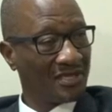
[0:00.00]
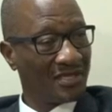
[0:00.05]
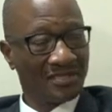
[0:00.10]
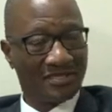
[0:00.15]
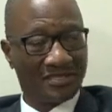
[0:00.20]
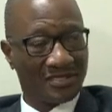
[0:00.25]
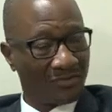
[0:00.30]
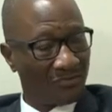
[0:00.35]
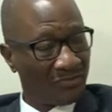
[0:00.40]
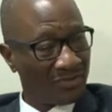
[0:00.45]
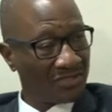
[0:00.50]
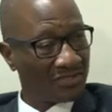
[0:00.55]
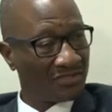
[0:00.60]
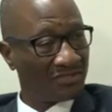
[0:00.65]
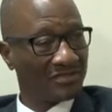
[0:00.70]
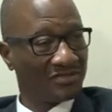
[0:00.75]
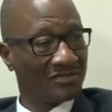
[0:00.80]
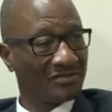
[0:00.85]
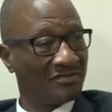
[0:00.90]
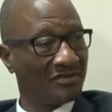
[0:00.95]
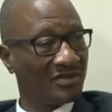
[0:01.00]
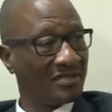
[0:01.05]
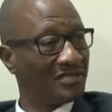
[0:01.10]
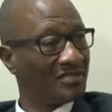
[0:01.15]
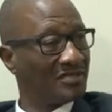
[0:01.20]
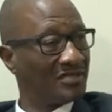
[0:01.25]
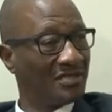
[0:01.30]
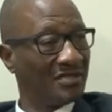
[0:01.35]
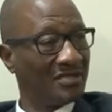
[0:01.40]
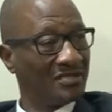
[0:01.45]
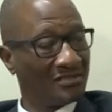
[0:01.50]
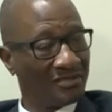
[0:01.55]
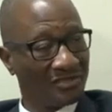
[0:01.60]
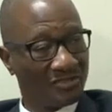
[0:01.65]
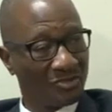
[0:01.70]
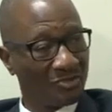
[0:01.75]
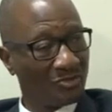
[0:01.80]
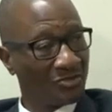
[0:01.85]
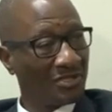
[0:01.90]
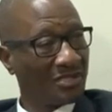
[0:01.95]
as a business writer, as a
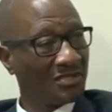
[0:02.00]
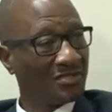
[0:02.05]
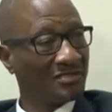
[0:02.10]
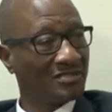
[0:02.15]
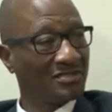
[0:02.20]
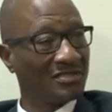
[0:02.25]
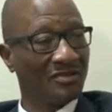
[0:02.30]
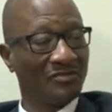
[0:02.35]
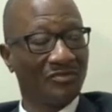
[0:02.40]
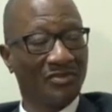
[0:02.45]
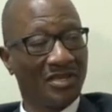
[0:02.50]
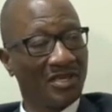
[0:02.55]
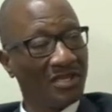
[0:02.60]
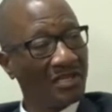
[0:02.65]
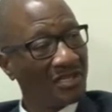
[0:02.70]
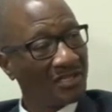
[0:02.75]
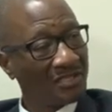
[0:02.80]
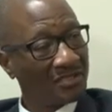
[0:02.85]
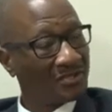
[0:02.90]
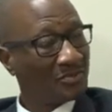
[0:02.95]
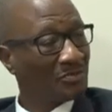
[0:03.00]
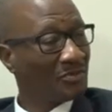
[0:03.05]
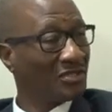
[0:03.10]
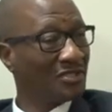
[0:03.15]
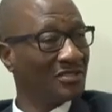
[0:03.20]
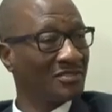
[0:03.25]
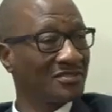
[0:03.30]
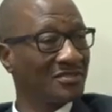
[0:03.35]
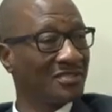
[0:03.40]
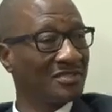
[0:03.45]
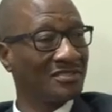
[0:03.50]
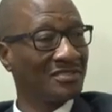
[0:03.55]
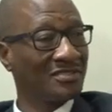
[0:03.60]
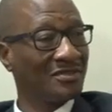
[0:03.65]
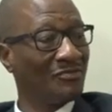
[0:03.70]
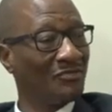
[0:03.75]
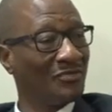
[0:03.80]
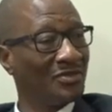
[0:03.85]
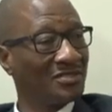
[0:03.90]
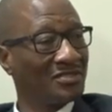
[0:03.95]
journalist. I've gained experience as
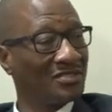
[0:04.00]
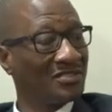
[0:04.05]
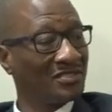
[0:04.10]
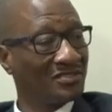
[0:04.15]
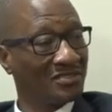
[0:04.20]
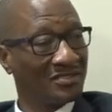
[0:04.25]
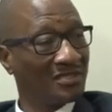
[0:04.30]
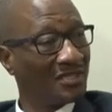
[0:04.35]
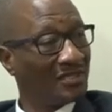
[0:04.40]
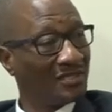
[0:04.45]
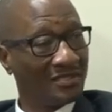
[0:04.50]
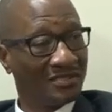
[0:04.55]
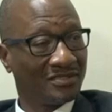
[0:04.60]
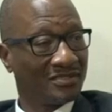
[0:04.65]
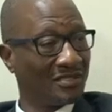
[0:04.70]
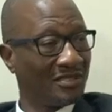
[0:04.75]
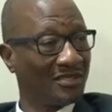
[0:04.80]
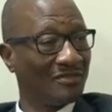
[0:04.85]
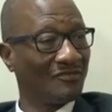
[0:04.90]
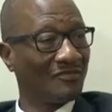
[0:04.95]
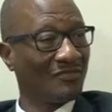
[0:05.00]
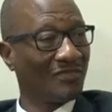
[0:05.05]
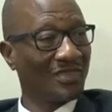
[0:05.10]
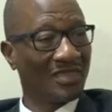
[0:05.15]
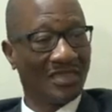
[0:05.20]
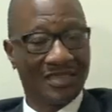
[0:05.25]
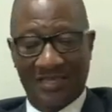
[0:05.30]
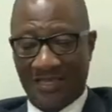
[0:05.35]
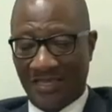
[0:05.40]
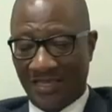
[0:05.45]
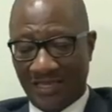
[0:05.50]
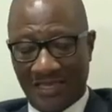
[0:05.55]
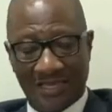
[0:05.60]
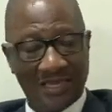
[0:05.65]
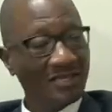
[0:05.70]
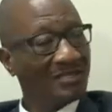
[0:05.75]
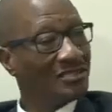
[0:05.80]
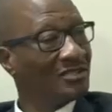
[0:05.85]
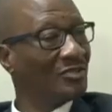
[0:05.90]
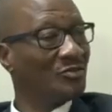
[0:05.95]
a business editor,
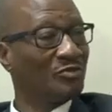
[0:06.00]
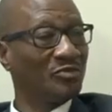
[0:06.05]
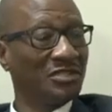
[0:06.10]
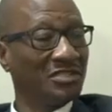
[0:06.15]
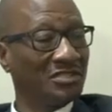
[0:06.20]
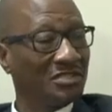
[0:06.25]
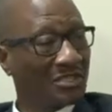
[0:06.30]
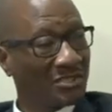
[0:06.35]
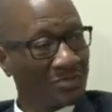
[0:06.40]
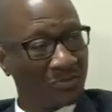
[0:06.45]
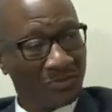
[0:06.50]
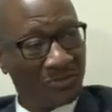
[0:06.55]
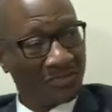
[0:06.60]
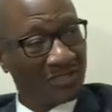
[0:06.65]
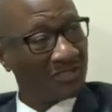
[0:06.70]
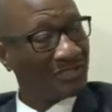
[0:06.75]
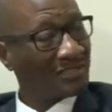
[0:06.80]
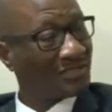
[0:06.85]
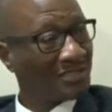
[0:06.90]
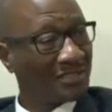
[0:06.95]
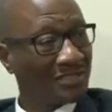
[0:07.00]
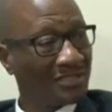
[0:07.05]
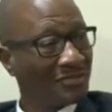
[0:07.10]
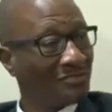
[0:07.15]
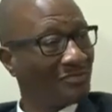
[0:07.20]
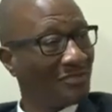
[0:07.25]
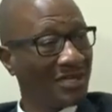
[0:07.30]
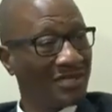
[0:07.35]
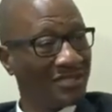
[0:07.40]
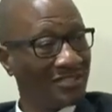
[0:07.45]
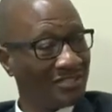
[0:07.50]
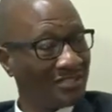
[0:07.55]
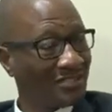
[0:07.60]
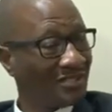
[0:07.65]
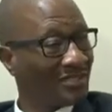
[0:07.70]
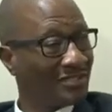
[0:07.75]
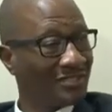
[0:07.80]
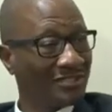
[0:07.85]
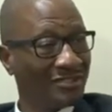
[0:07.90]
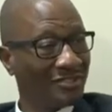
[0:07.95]
gained different experiences as a
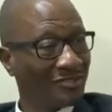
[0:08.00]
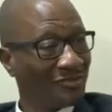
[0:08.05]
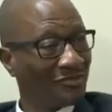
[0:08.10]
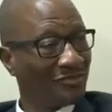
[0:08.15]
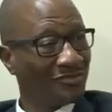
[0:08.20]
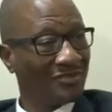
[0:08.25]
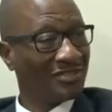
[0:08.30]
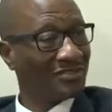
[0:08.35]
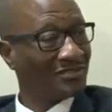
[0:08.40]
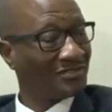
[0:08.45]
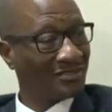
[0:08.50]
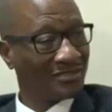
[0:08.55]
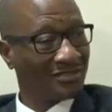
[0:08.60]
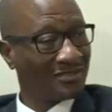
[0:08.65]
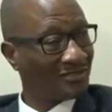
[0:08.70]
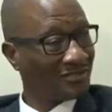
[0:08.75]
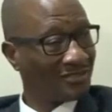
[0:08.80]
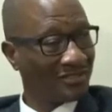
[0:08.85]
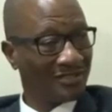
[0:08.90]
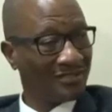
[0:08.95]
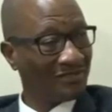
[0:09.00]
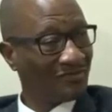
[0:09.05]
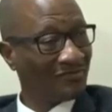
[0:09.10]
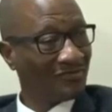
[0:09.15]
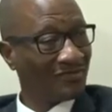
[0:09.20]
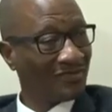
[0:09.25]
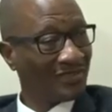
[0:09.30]
managing editor of The Citizen,